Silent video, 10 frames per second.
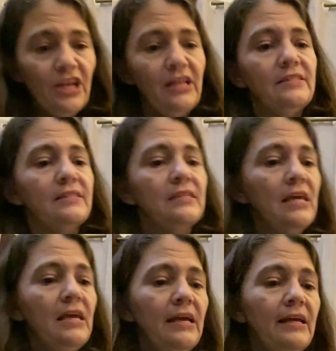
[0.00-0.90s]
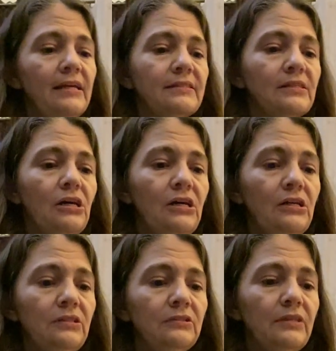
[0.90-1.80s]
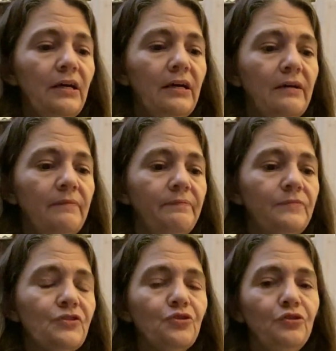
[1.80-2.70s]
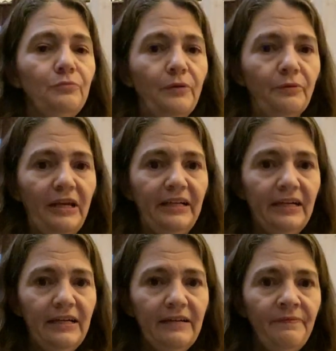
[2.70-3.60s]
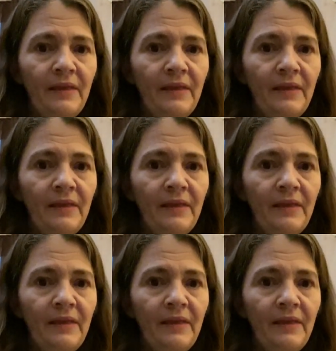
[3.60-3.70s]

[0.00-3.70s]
and it's called True Moringa,